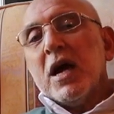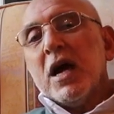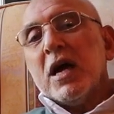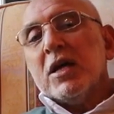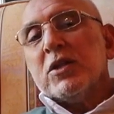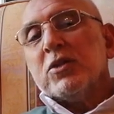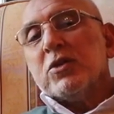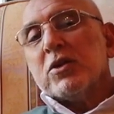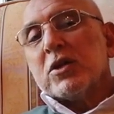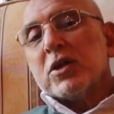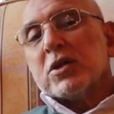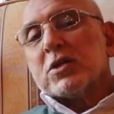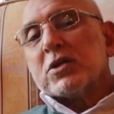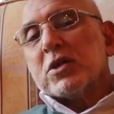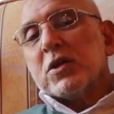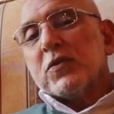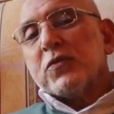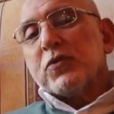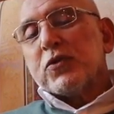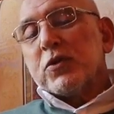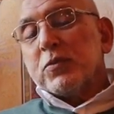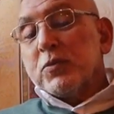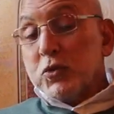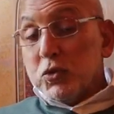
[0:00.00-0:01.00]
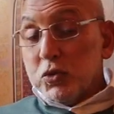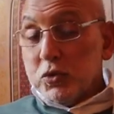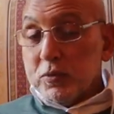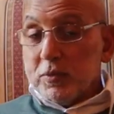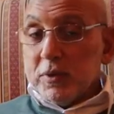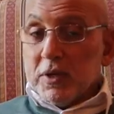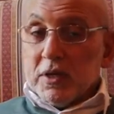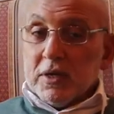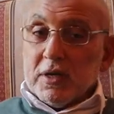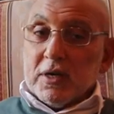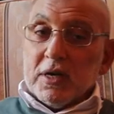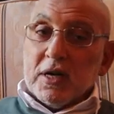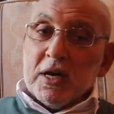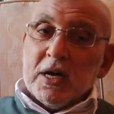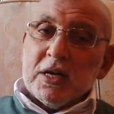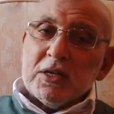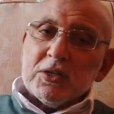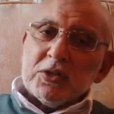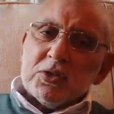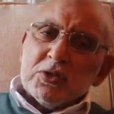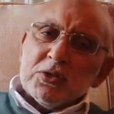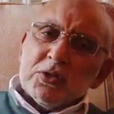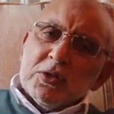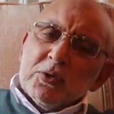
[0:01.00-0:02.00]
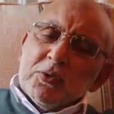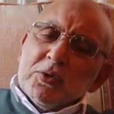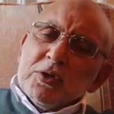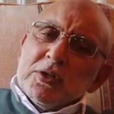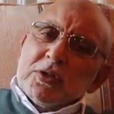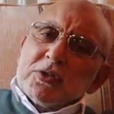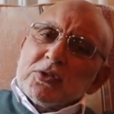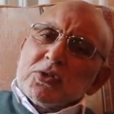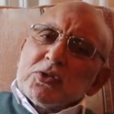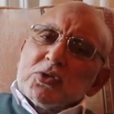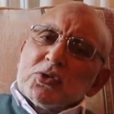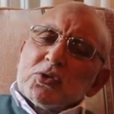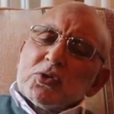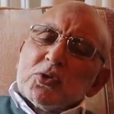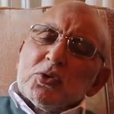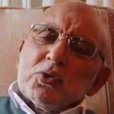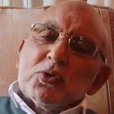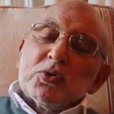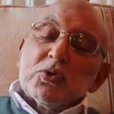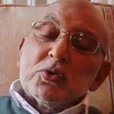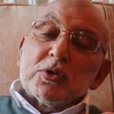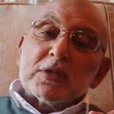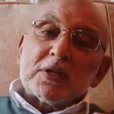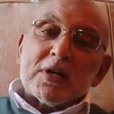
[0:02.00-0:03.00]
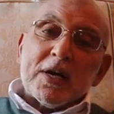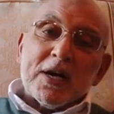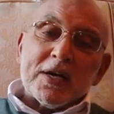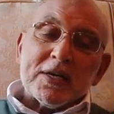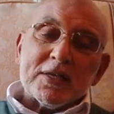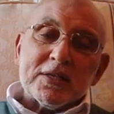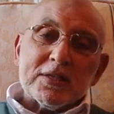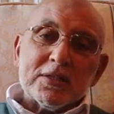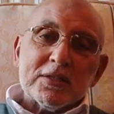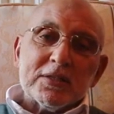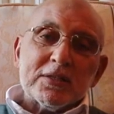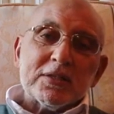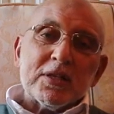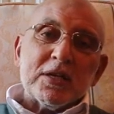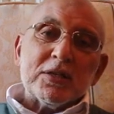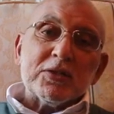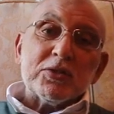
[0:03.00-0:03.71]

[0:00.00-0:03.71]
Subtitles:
and they're actually from Nuba, and they were so kind,